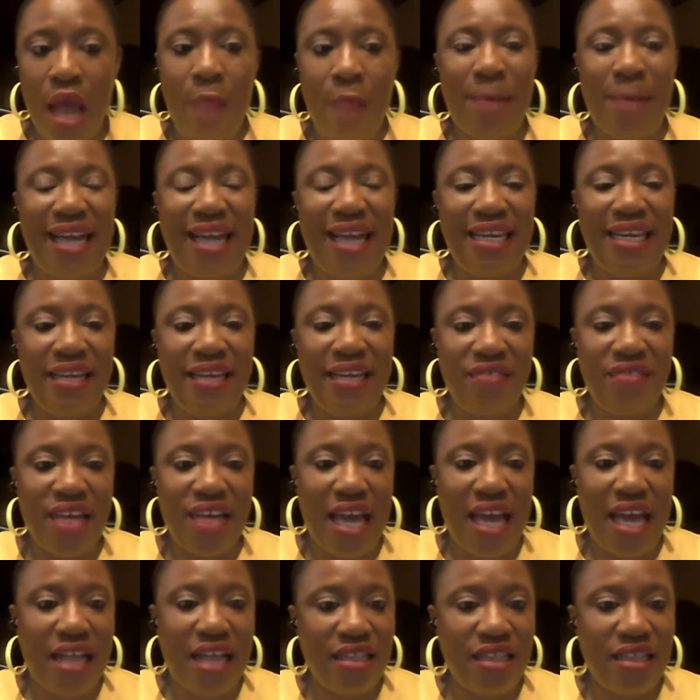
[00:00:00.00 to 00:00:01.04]
By living
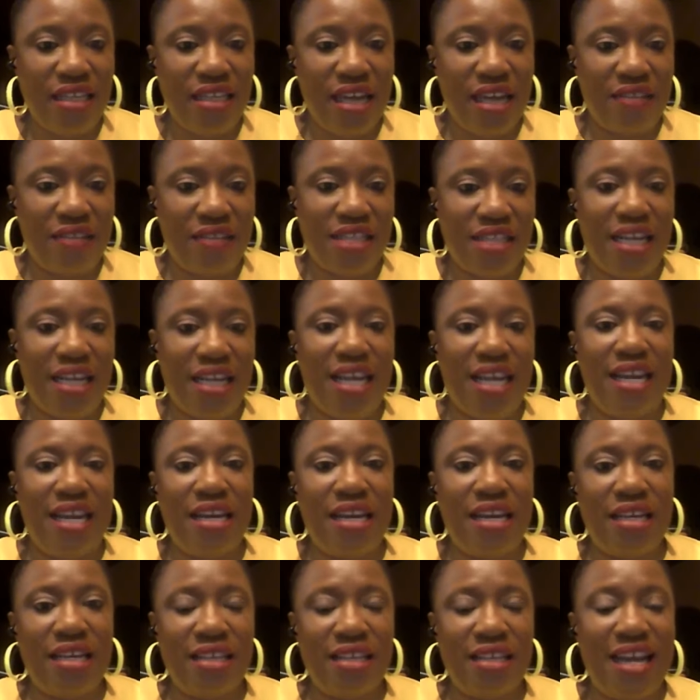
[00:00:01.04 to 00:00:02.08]
a healthy lifestyle
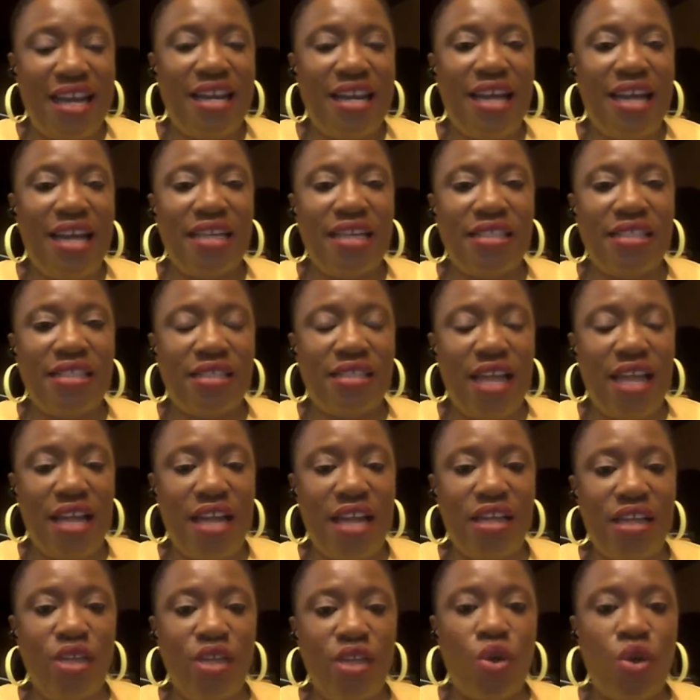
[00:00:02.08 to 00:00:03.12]
and
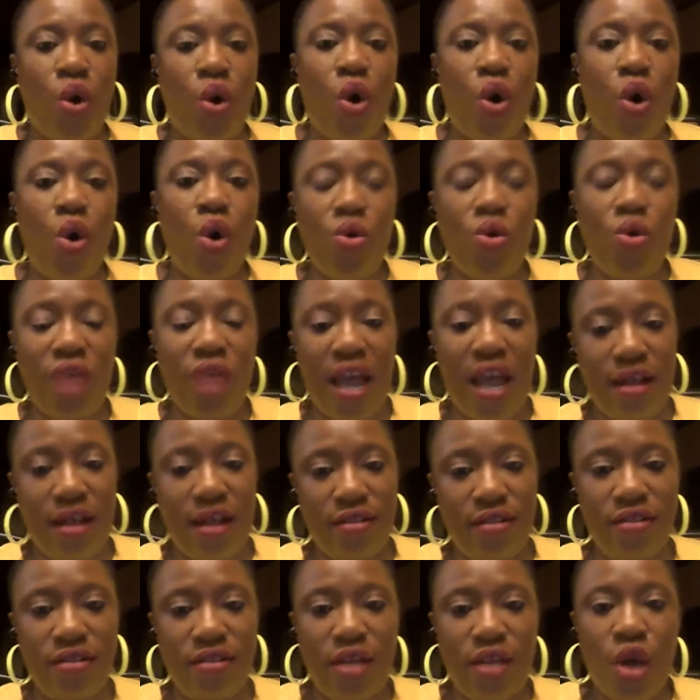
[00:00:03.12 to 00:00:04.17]
understanding your own
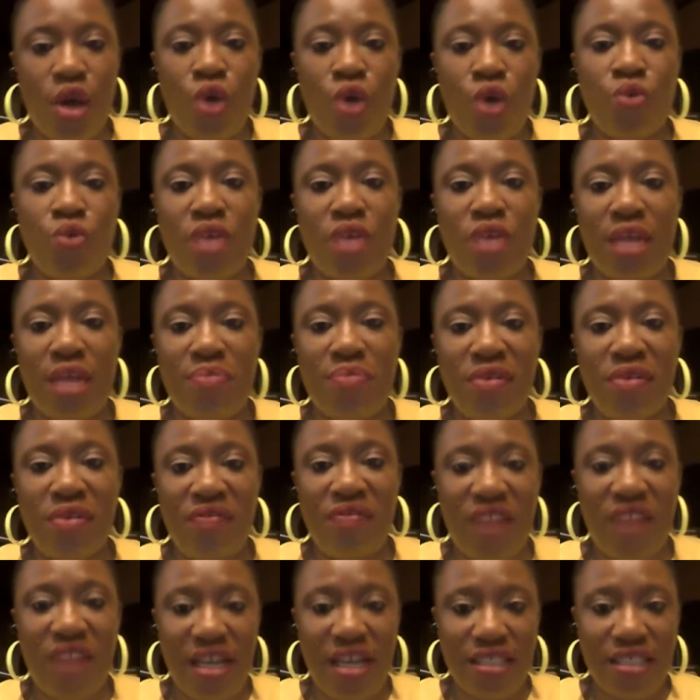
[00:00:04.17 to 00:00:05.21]
health, you can
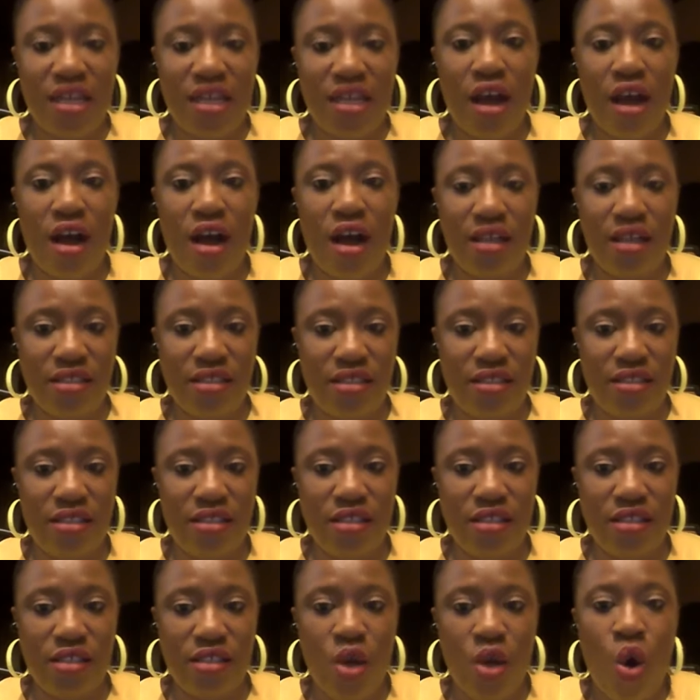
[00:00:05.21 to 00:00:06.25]
prevent heart
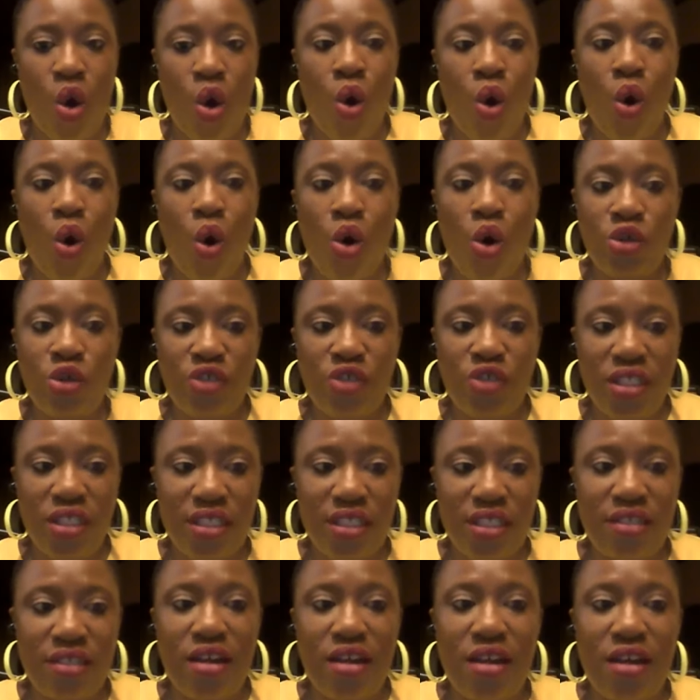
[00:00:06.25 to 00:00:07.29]
disease or treat
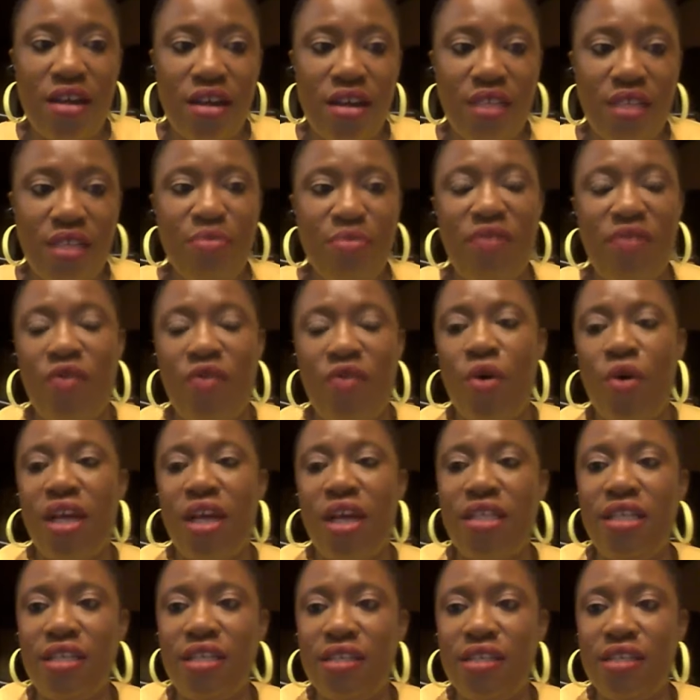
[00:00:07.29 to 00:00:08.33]
it early before
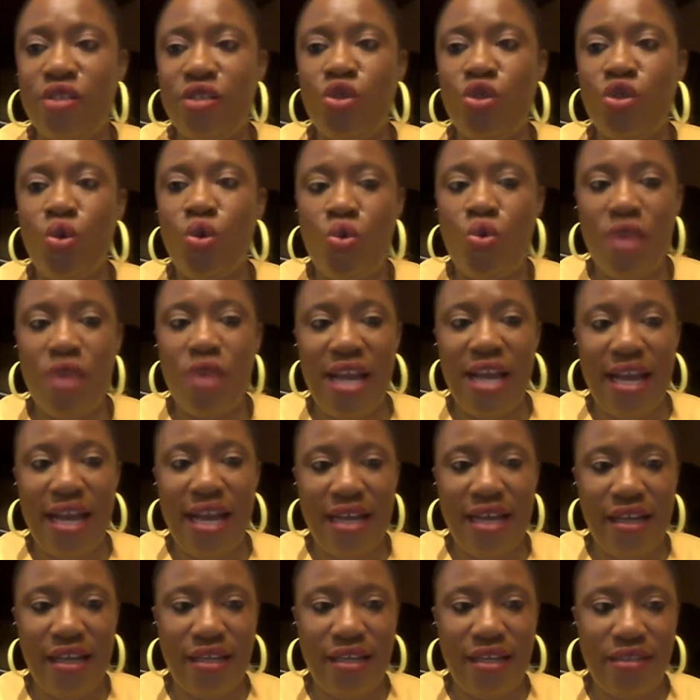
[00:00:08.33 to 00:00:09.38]
it is too
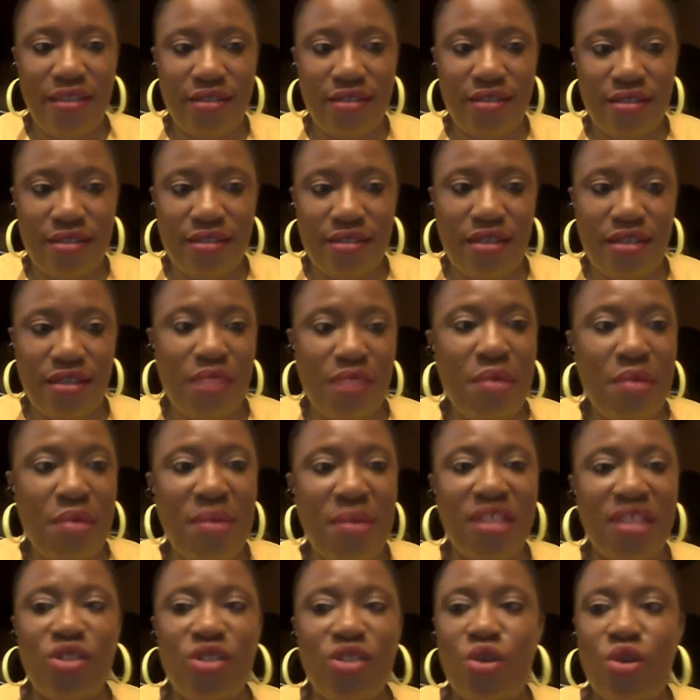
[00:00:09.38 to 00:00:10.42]
late. Remember
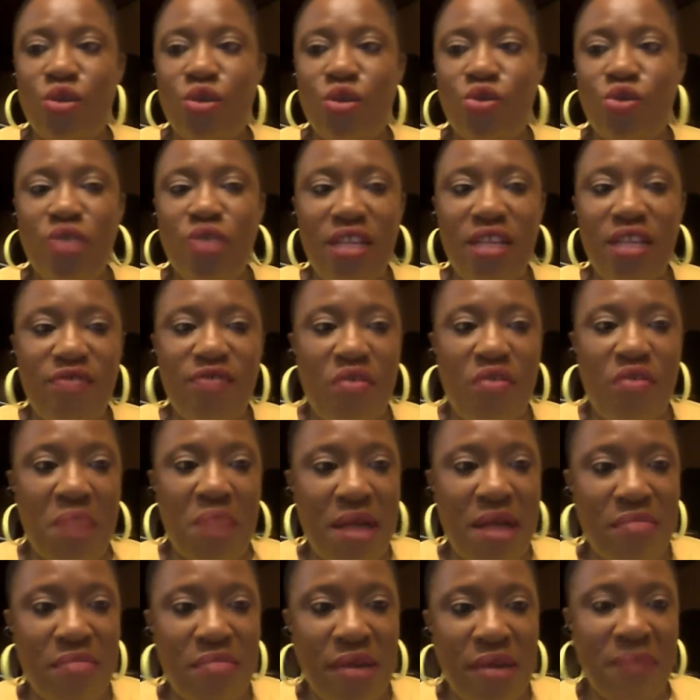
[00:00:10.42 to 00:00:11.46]
that song, Too Late for
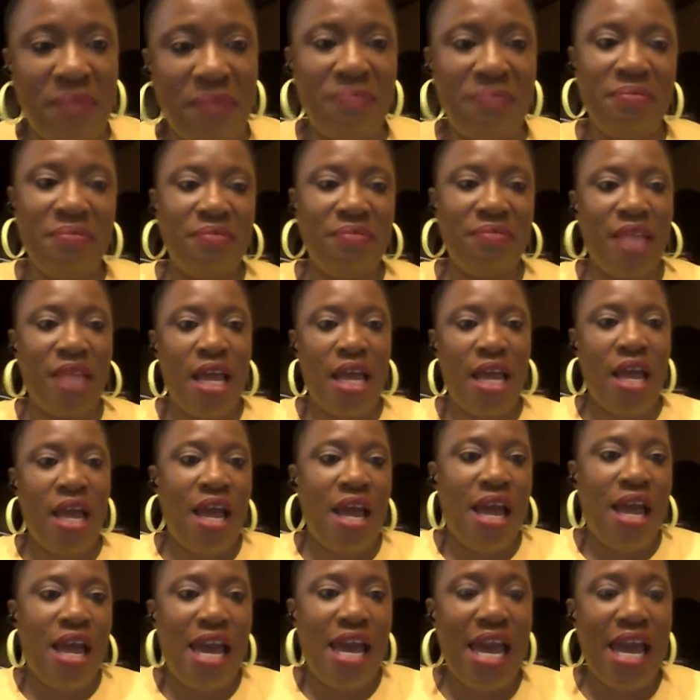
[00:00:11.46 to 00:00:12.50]
Mama?
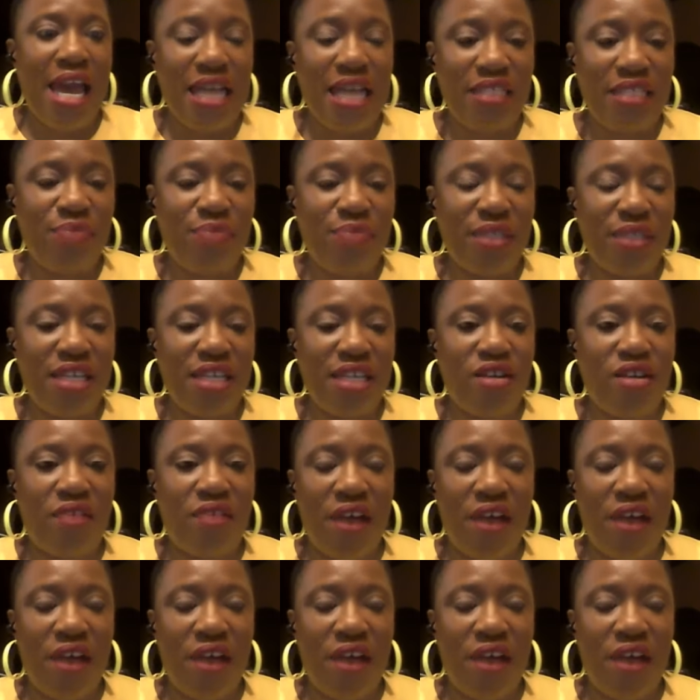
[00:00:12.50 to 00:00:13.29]
80% of